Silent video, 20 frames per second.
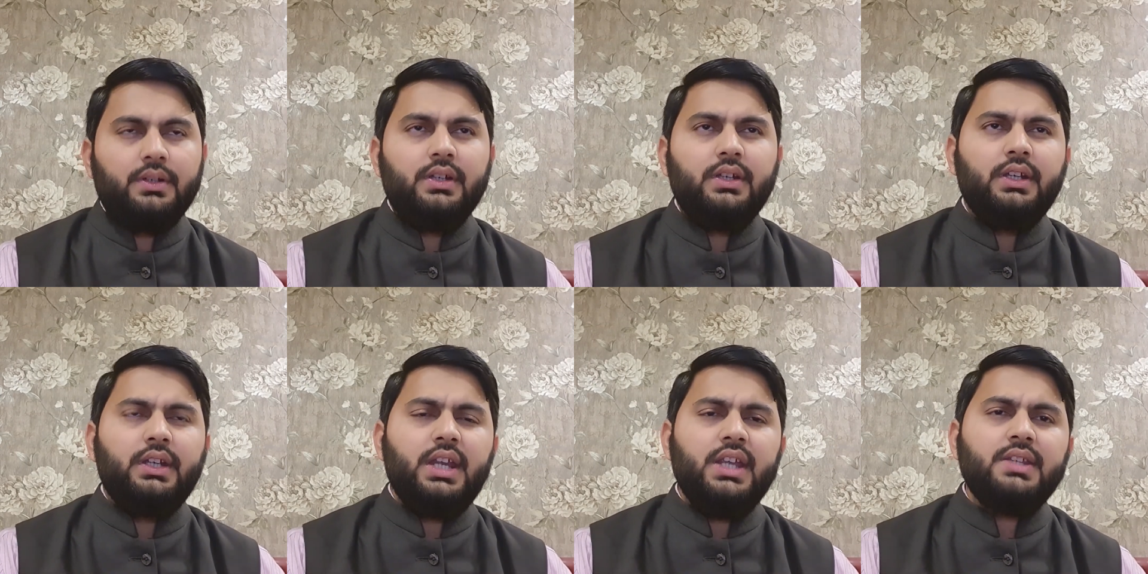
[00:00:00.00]

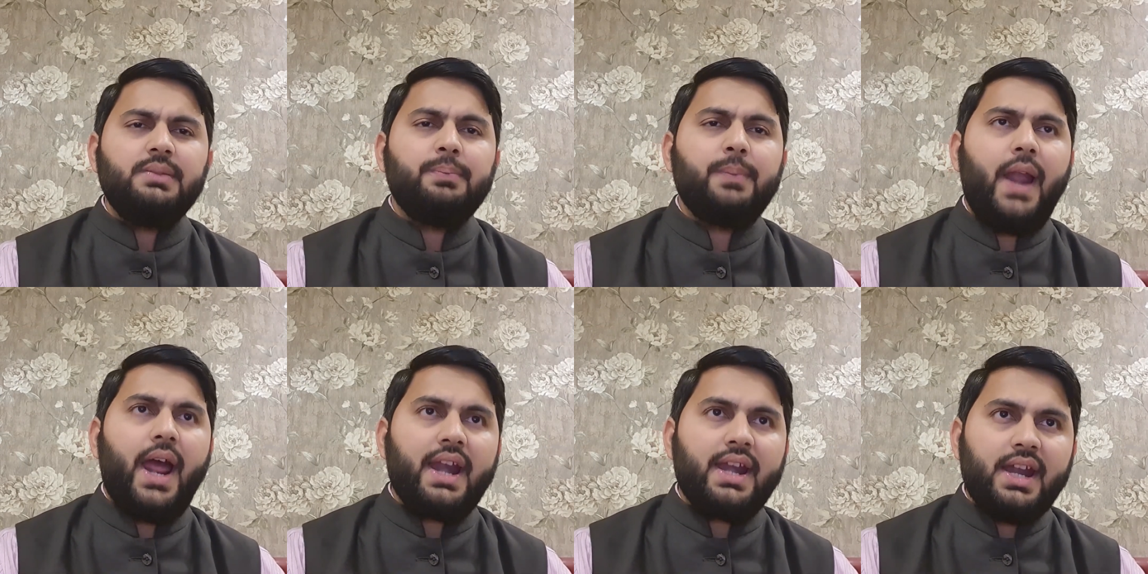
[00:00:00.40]
this
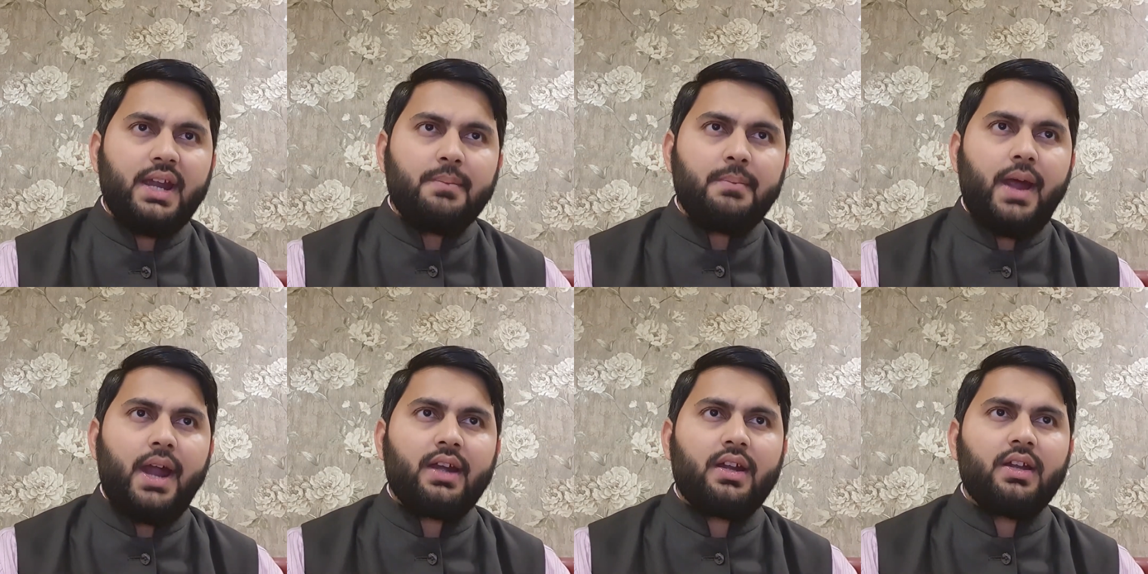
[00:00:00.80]

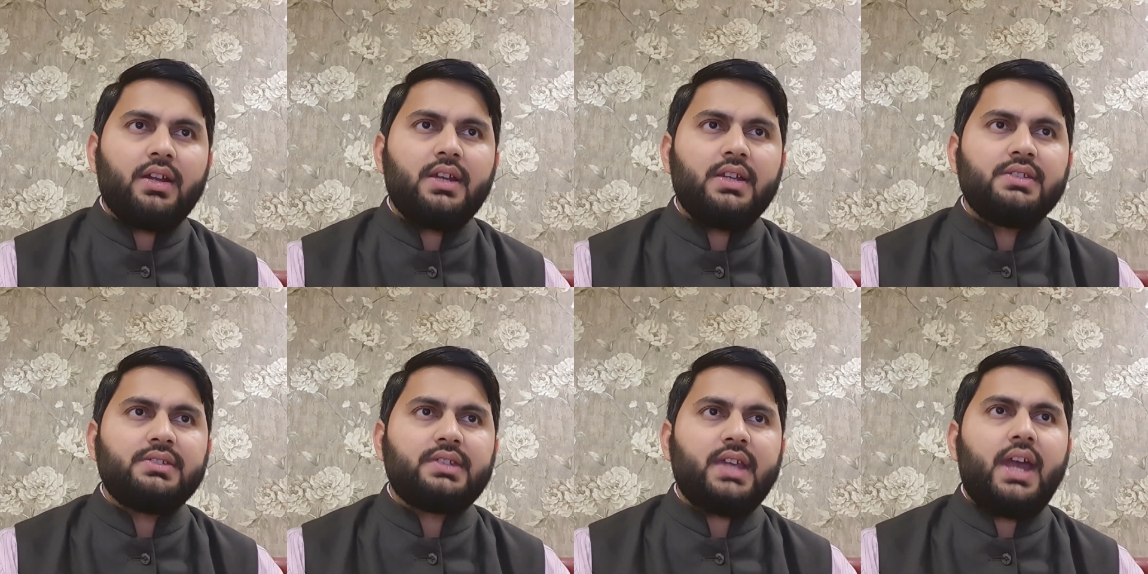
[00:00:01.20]
blended
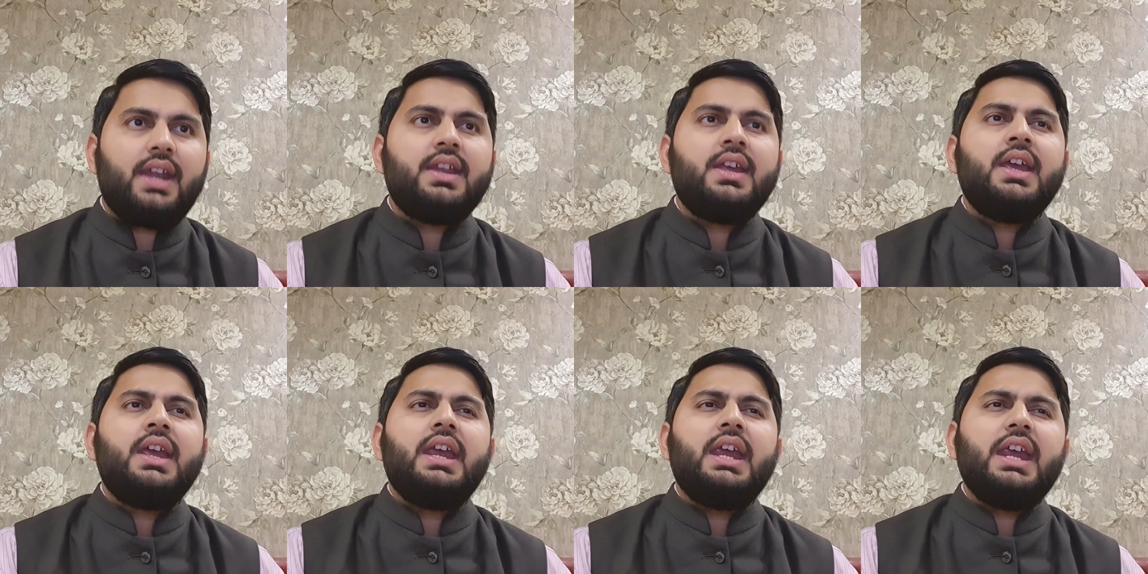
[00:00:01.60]
method is that